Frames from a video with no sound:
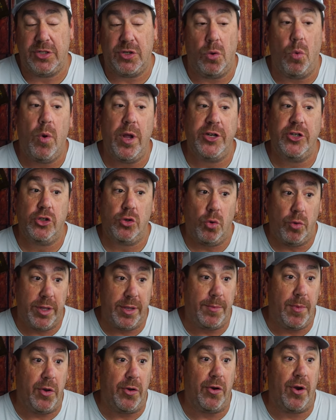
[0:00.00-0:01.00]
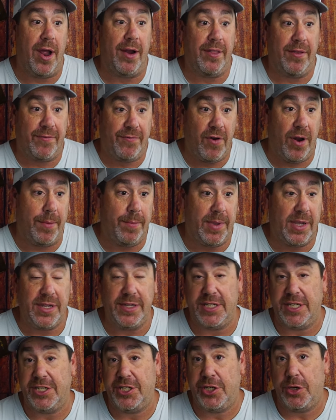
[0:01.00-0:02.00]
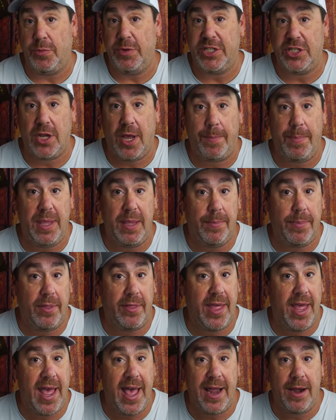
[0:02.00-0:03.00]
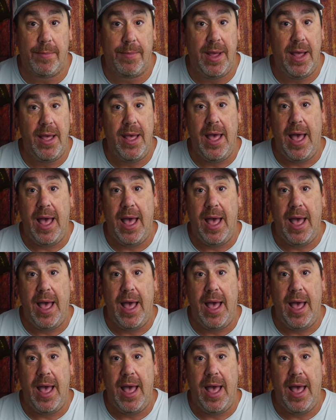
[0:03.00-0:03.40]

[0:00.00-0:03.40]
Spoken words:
so one trolling motor on the front, because this year we saw people that had them